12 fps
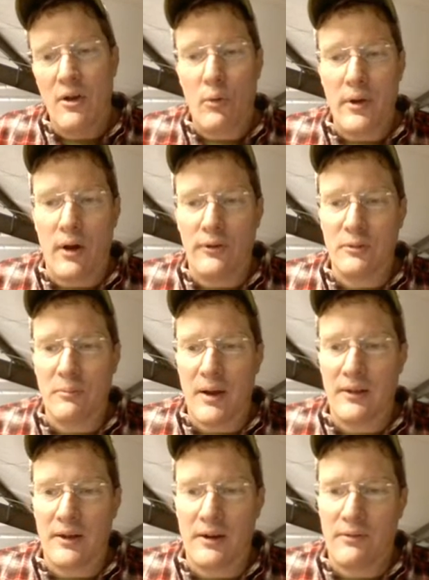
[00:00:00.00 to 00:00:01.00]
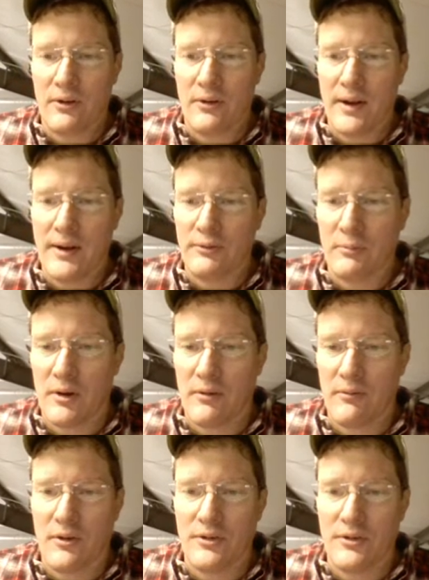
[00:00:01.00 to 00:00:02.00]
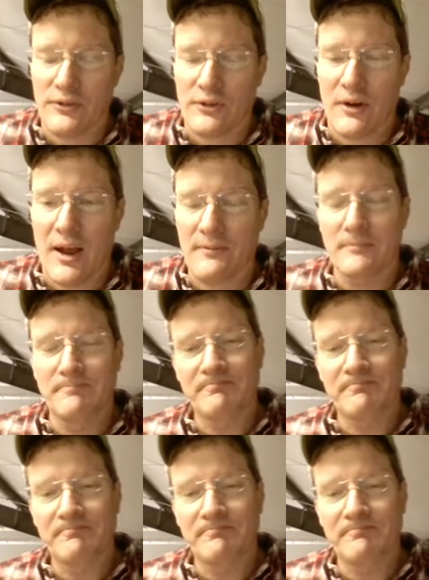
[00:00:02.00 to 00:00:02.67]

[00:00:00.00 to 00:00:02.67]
We also buy a lot of our grains from Convergence Craft.